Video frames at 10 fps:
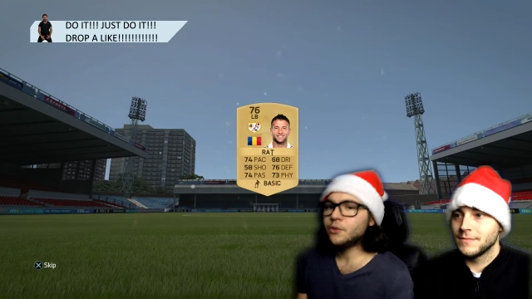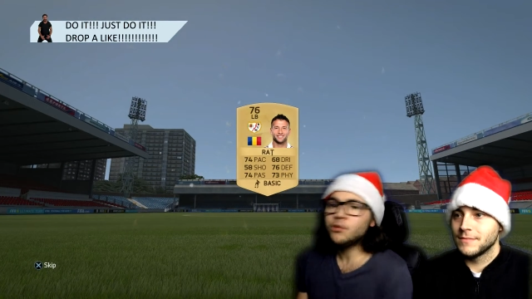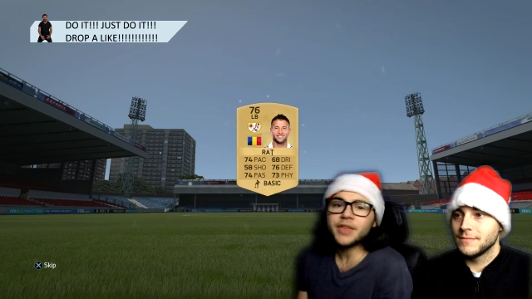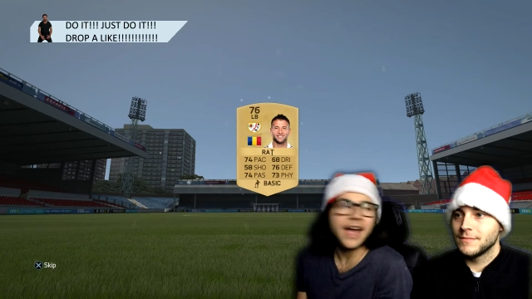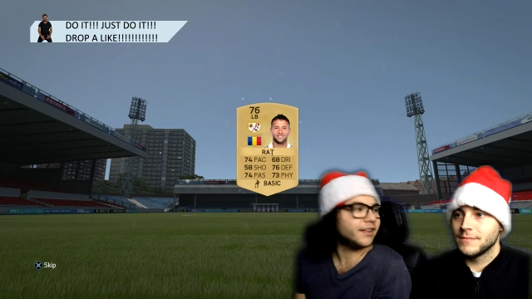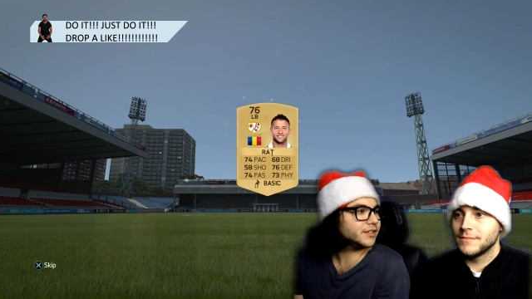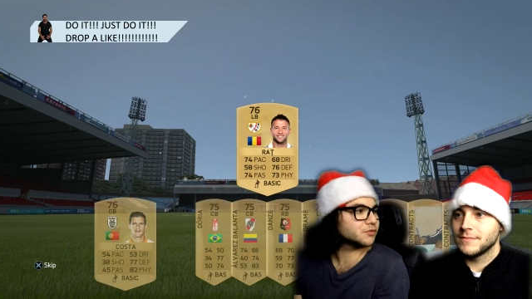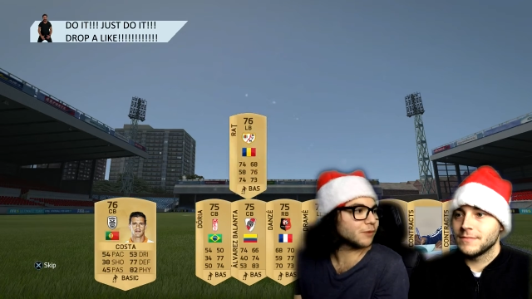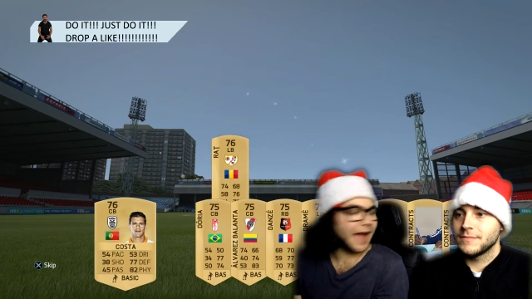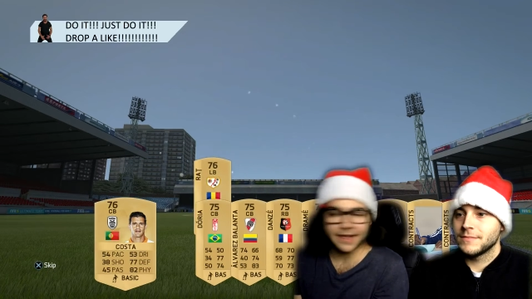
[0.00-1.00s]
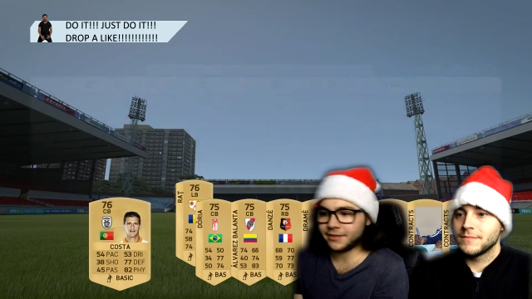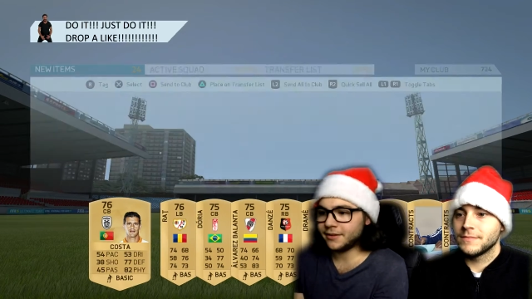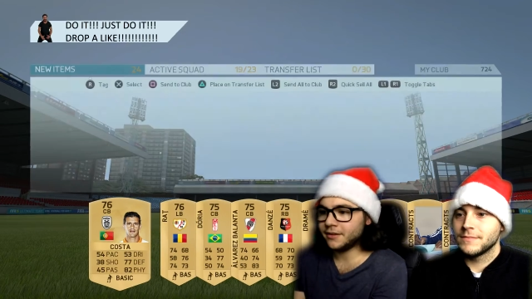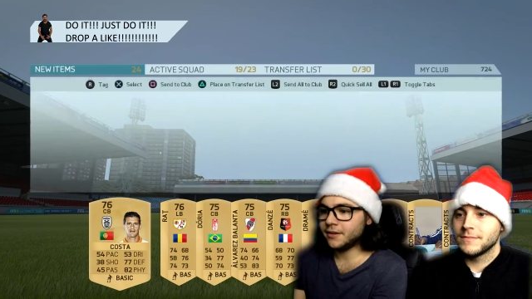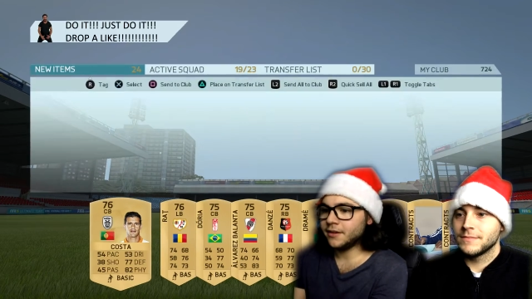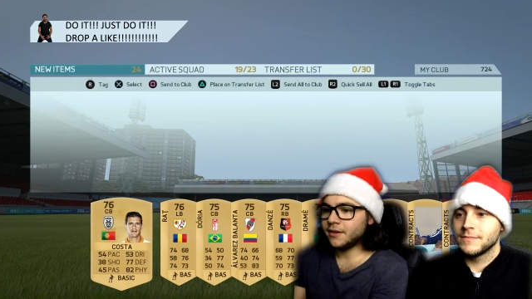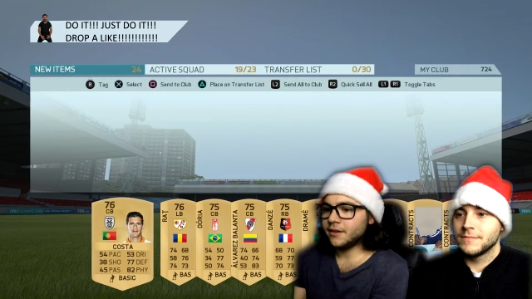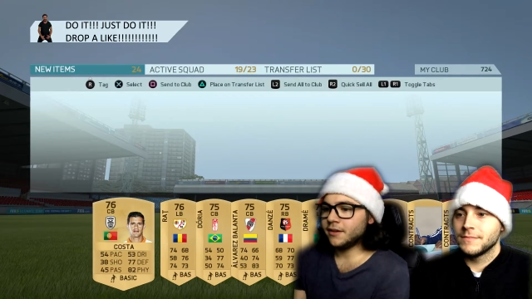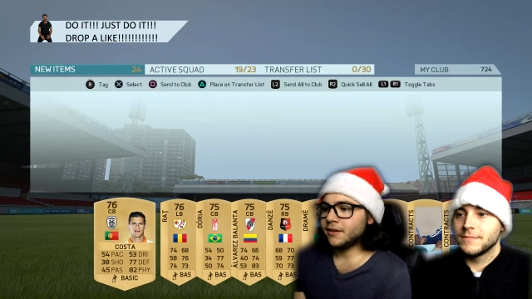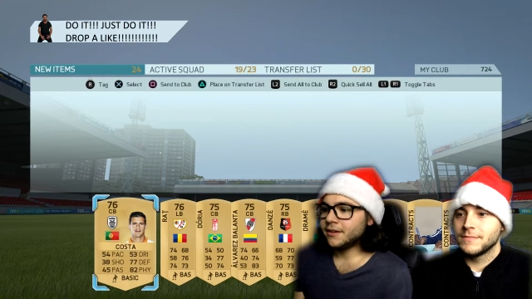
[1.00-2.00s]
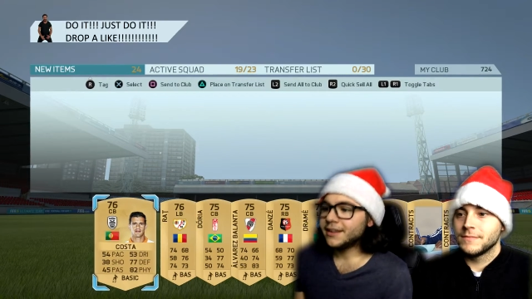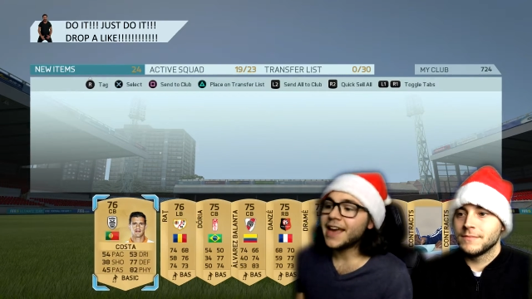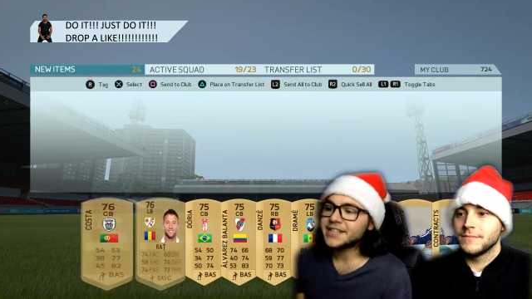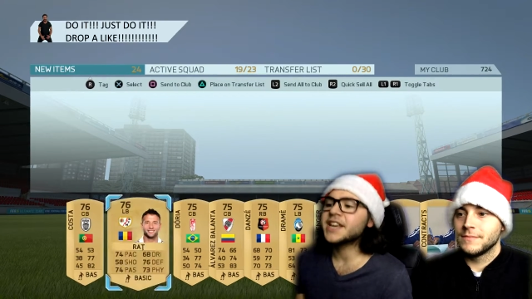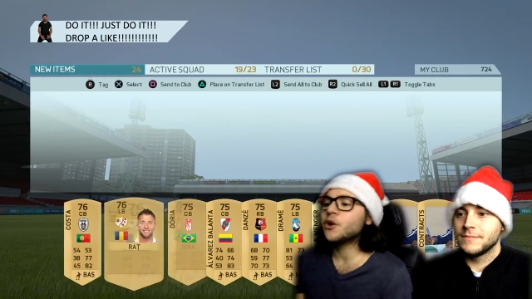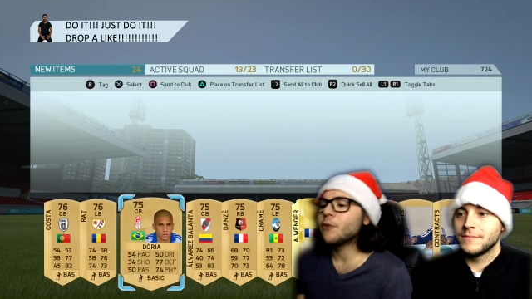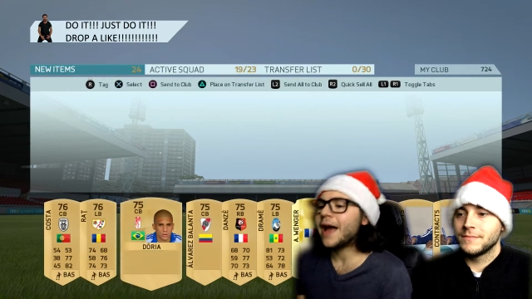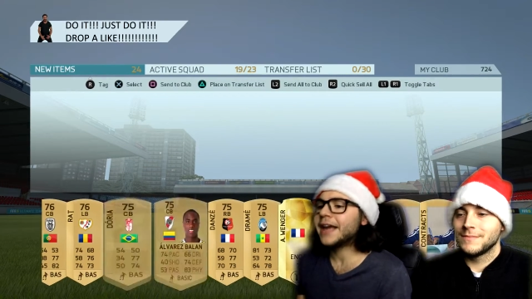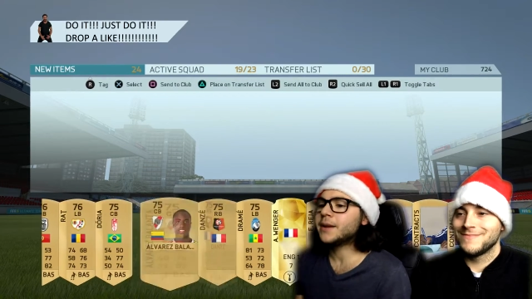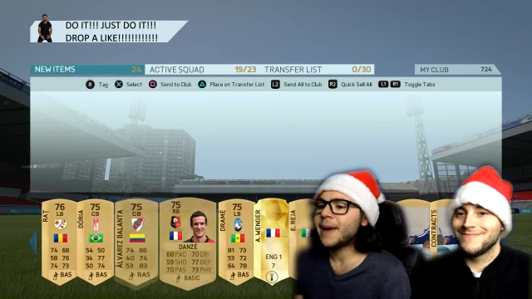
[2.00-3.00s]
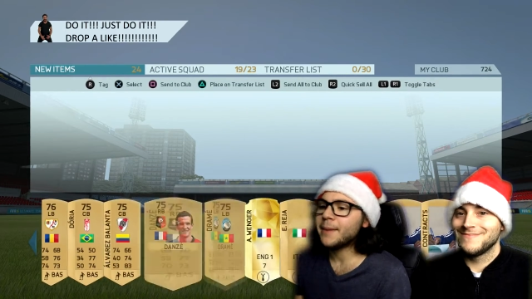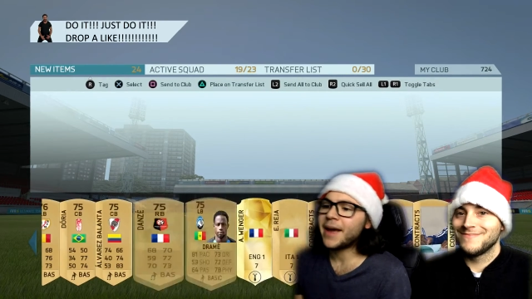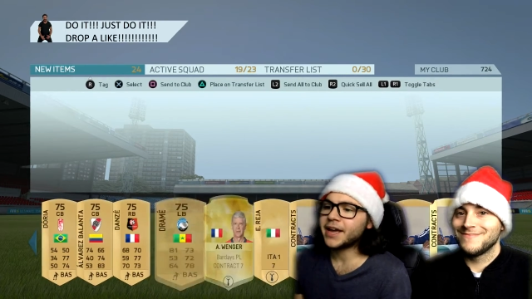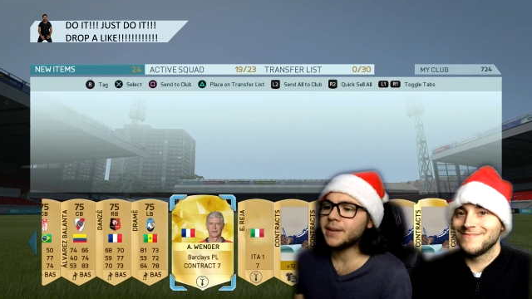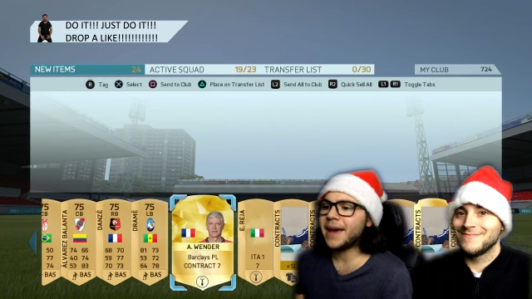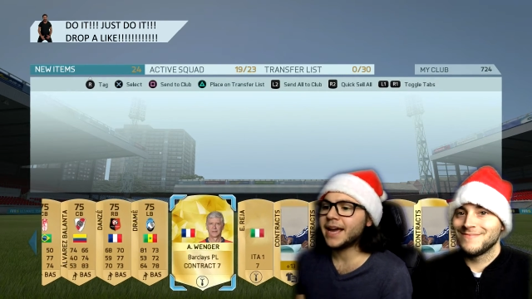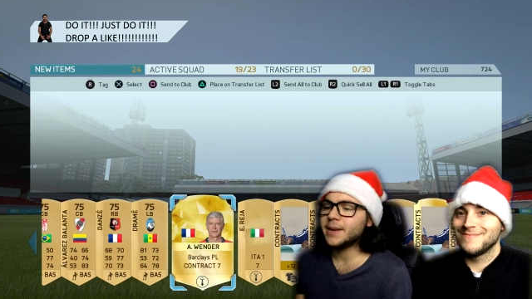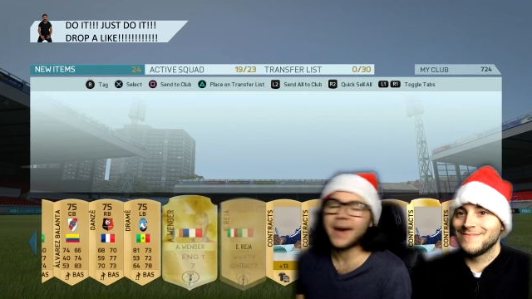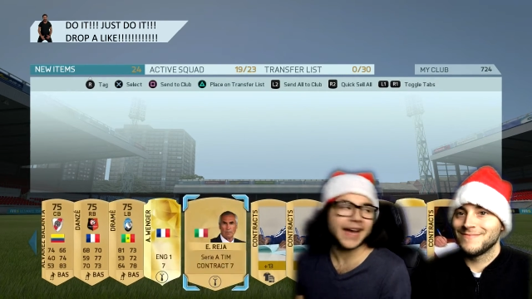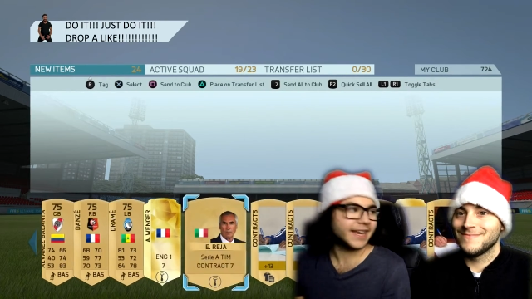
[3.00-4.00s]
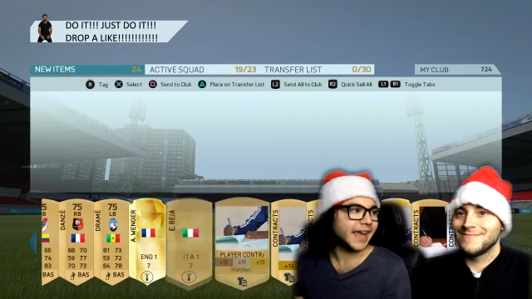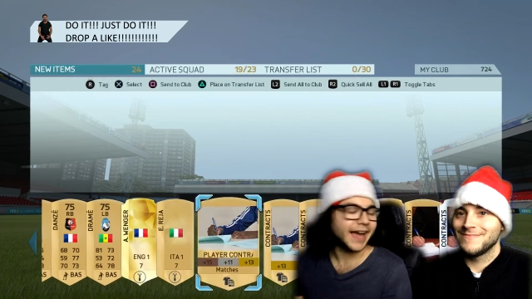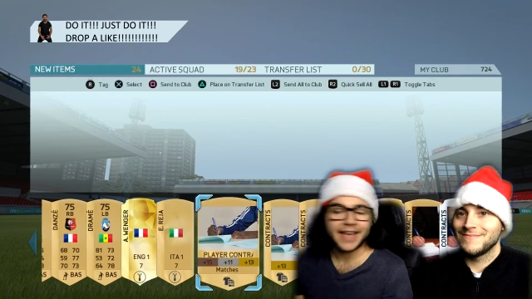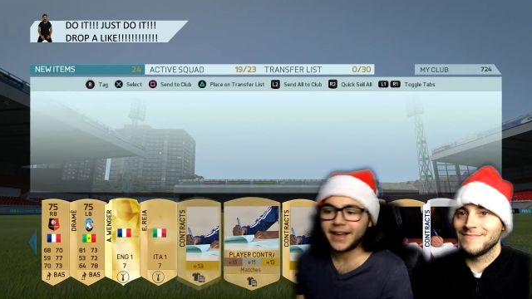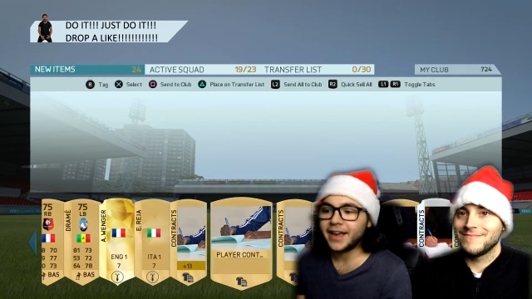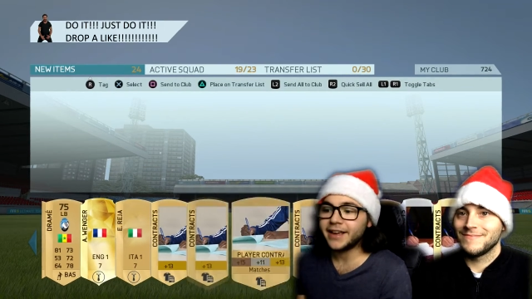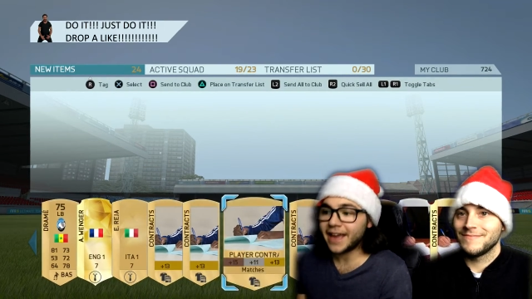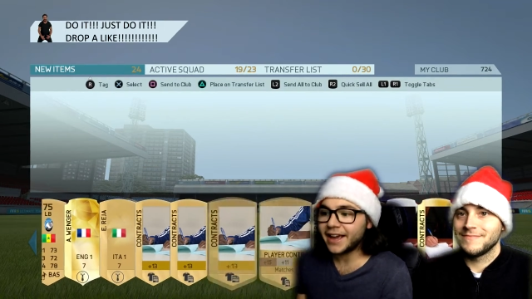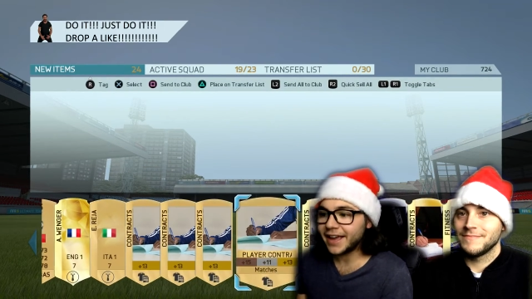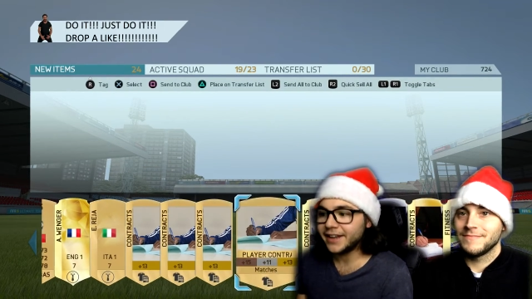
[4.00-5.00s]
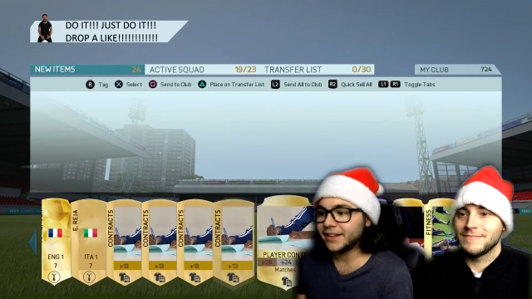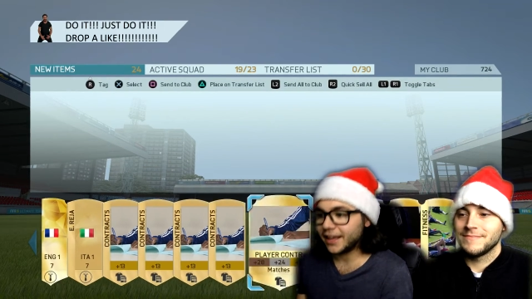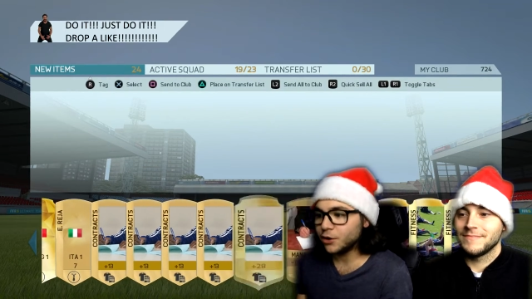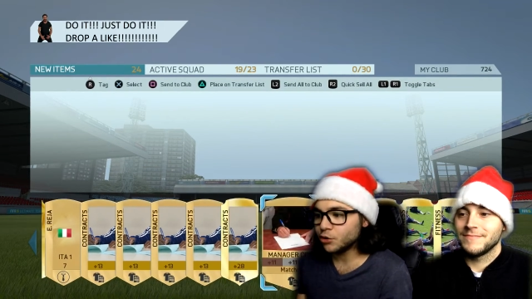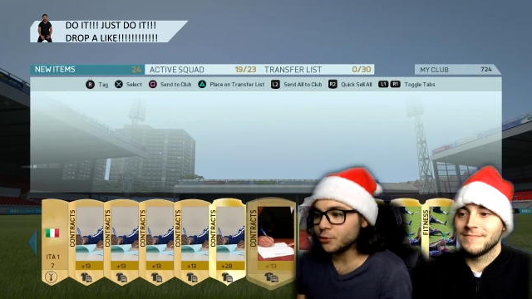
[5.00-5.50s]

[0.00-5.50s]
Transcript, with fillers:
Speaker 1: Who the hell is Rat? Yes, I know, rackety pack, back in the back, in the back, and yeah, I get it. I know